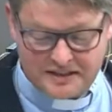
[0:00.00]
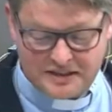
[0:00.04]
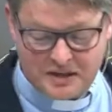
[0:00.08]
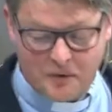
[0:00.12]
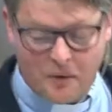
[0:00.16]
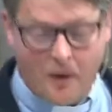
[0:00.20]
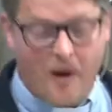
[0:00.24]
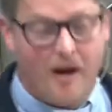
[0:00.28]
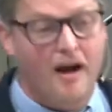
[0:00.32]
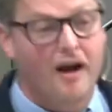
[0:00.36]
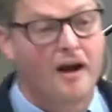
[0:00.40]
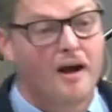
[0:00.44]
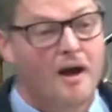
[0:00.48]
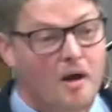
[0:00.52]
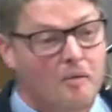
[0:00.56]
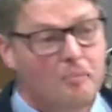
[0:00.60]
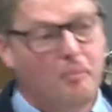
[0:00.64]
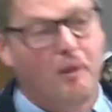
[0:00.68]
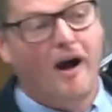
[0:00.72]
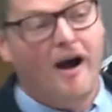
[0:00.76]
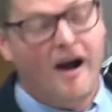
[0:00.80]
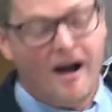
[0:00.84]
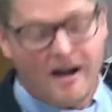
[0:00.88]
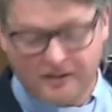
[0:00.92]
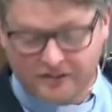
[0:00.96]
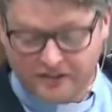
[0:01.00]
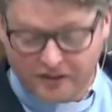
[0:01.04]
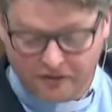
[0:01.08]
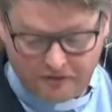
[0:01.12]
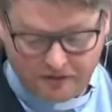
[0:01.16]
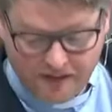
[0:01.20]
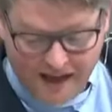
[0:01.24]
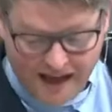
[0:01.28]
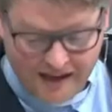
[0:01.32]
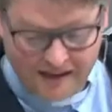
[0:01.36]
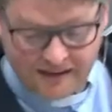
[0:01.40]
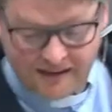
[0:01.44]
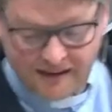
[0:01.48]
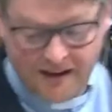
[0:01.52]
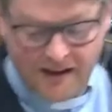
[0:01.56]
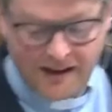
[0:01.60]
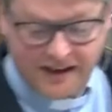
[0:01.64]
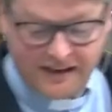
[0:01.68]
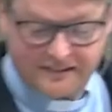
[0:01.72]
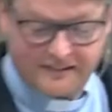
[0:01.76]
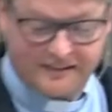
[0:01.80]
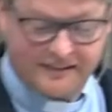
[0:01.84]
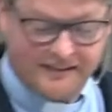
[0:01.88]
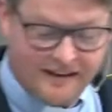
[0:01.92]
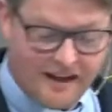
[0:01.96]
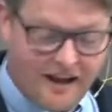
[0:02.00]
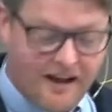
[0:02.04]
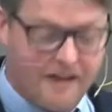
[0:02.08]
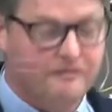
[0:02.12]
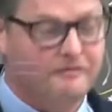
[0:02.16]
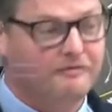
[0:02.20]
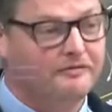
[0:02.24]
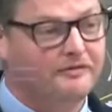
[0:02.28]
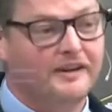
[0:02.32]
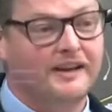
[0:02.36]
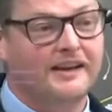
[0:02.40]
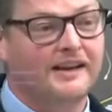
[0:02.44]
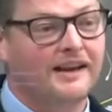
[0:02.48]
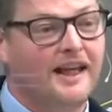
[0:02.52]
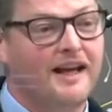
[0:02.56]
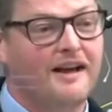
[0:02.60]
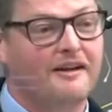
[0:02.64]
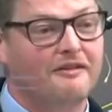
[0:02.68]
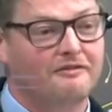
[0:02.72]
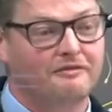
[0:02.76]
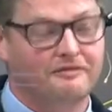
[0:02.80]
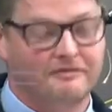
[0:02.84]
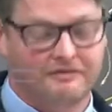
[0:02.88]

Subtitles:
you are part of that light, life and love.